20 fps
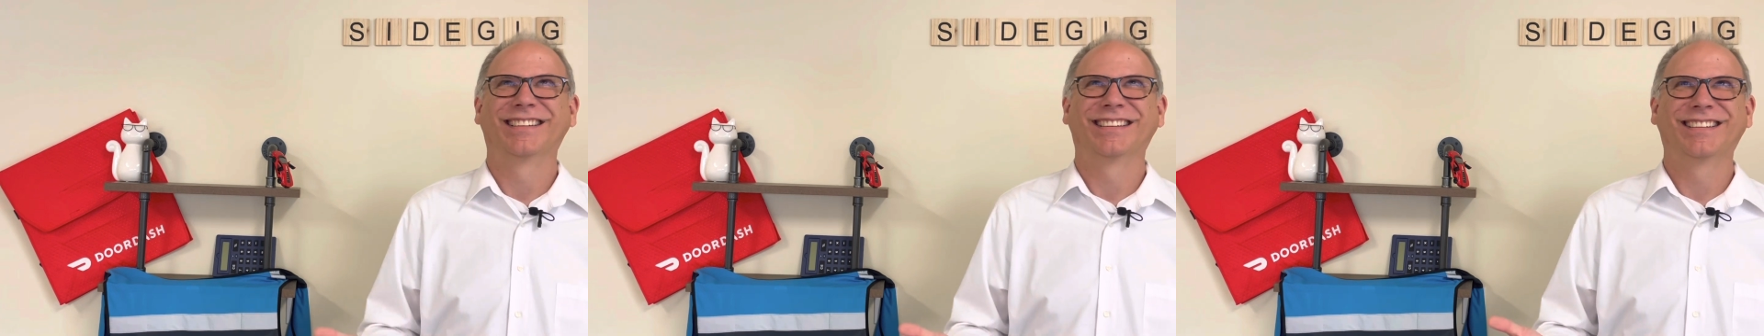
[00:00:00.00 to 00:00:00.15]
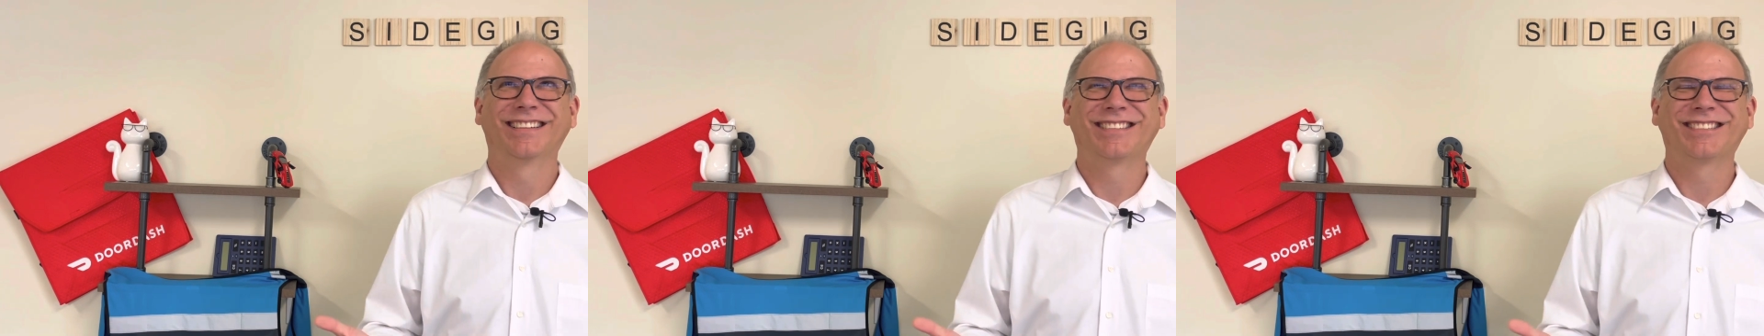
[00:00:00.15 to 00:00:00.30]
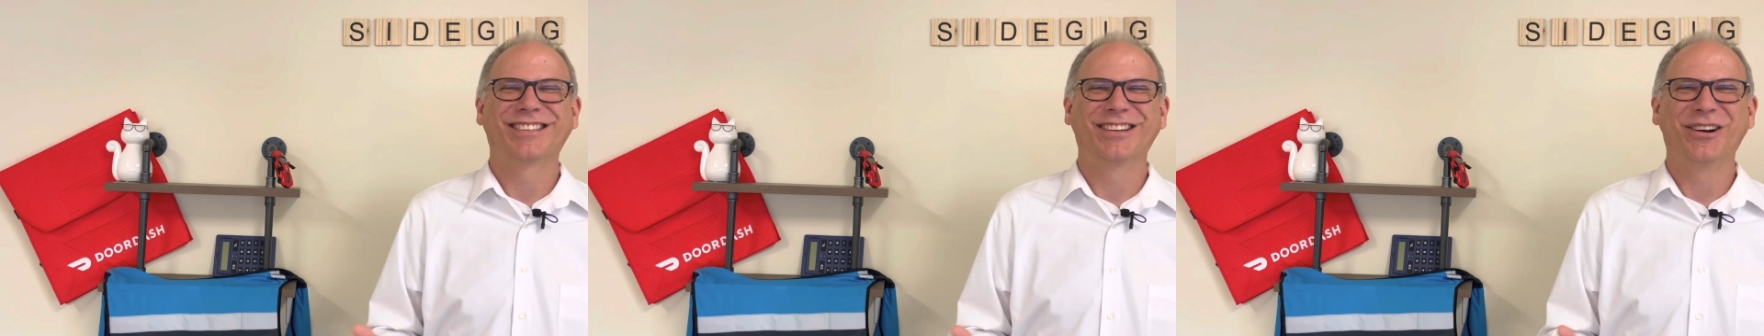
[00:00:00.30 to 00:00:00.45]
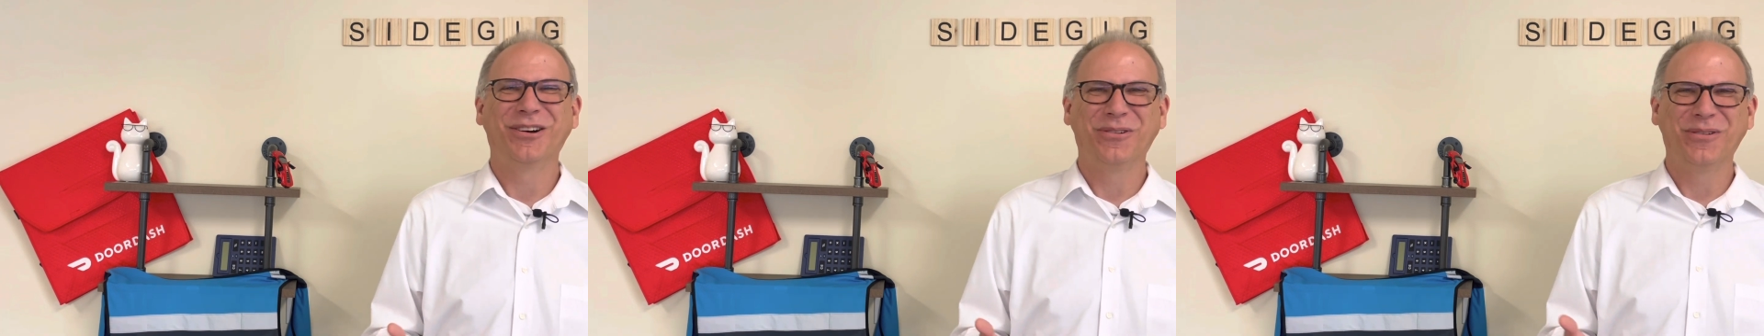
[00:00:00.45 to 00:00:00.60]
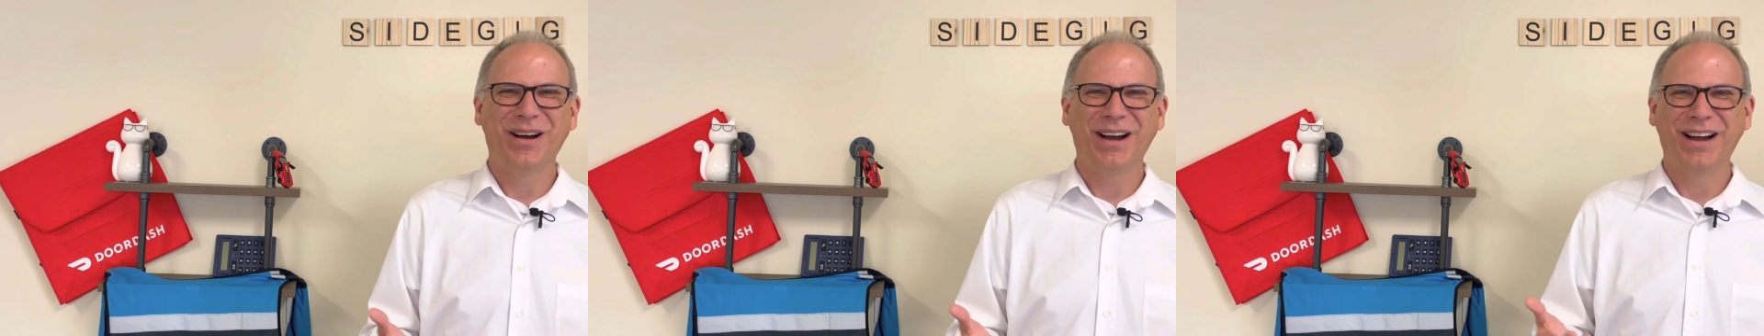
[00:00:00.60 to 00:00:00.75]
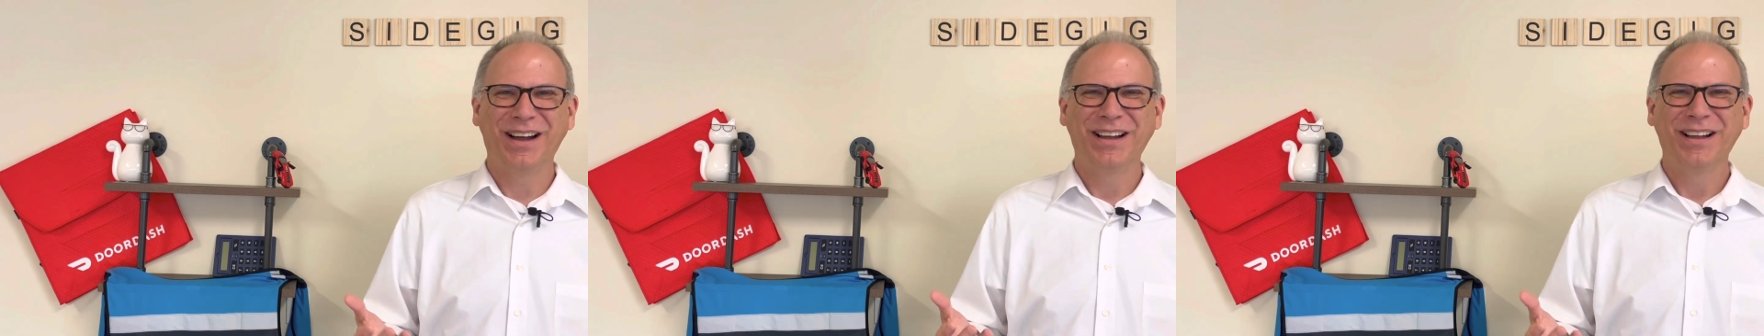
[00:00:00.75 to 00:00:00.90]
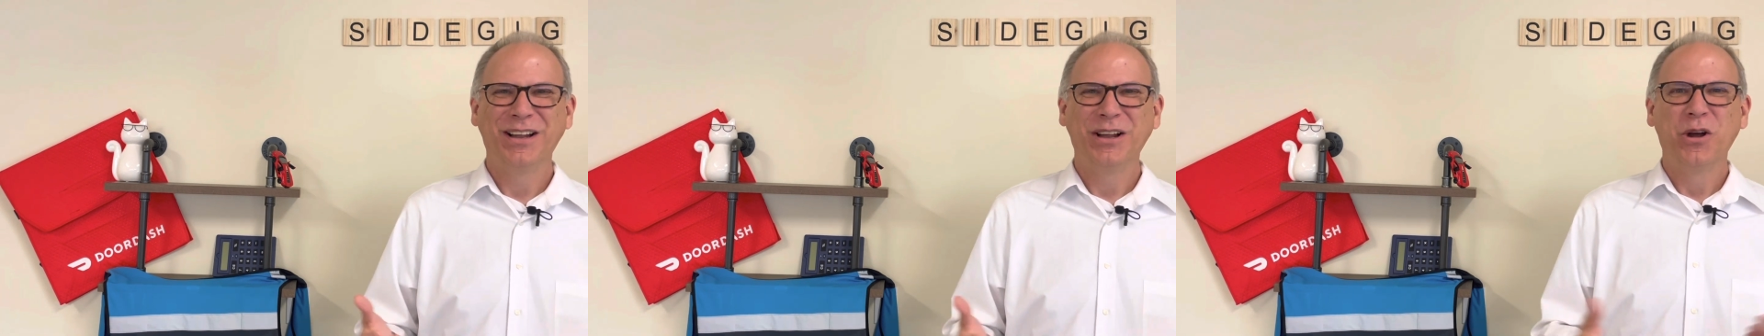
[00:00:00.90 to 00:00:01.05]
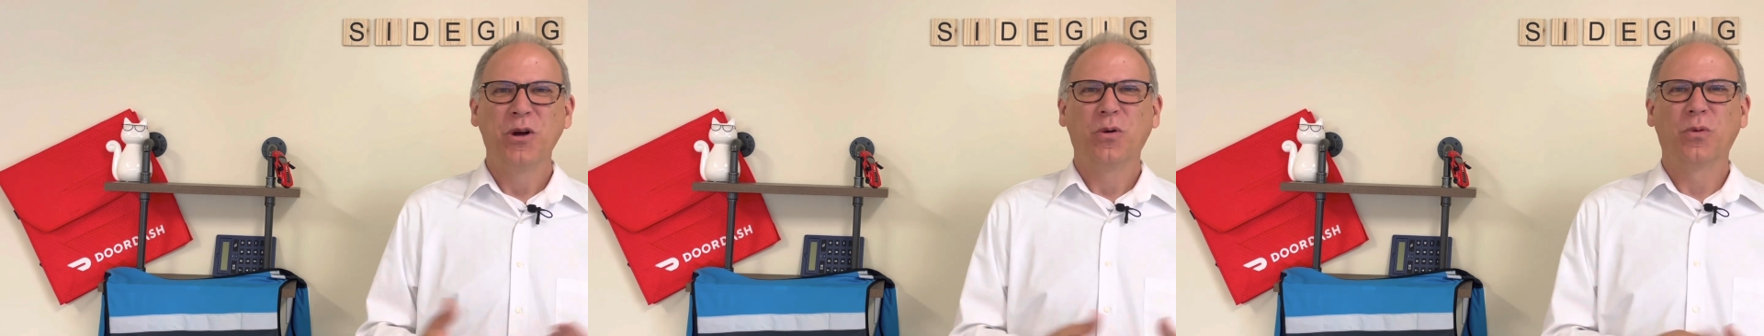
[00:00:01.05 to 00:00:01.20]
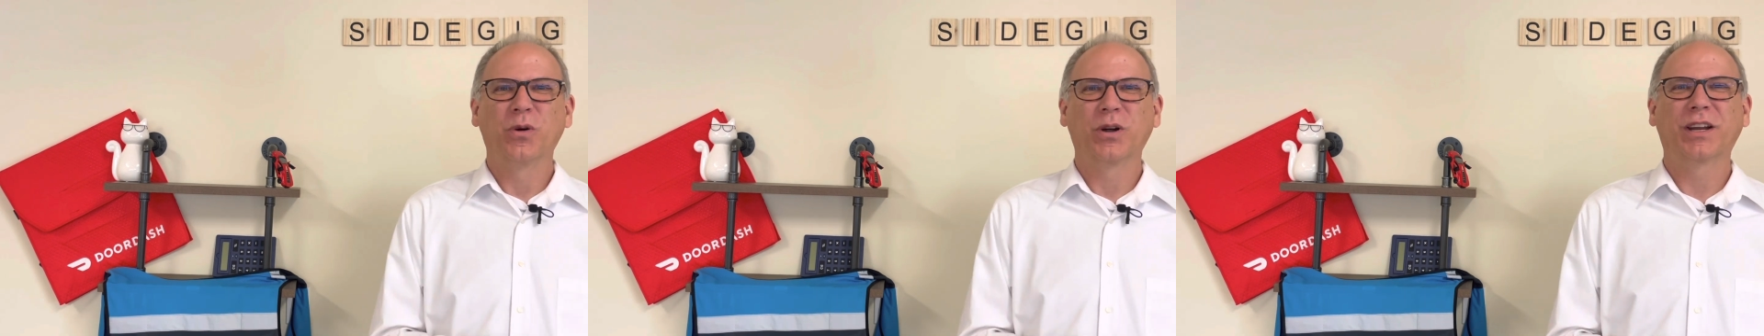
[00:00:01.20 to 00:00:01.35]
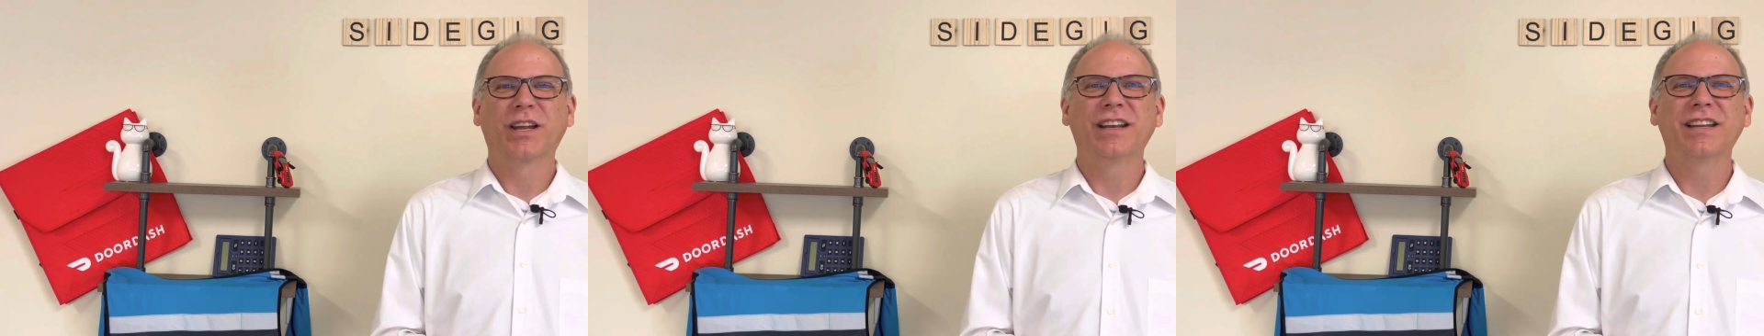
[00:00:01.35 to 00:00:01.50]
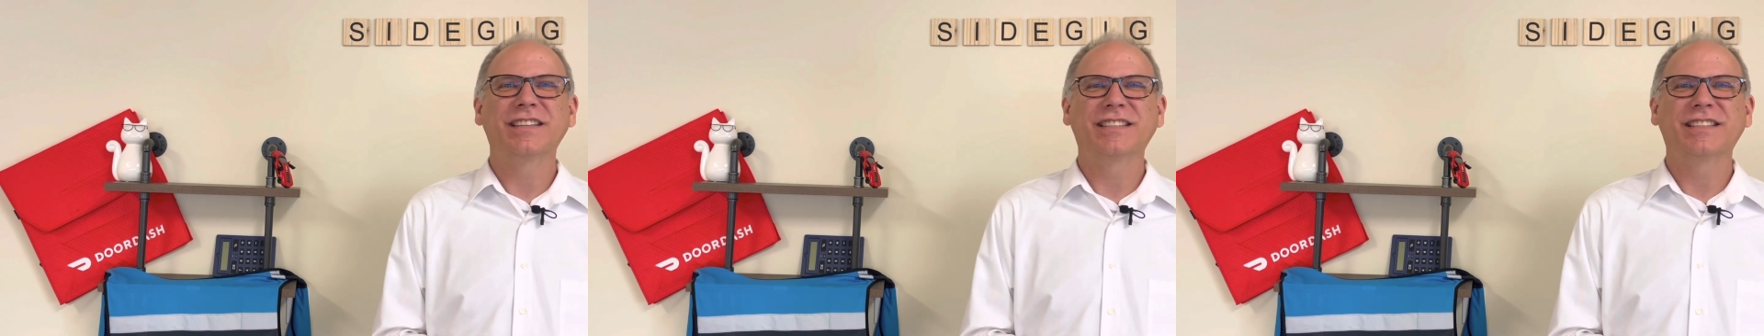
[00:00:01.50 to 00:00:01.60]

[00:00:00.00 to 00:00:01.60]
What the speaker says: So we're going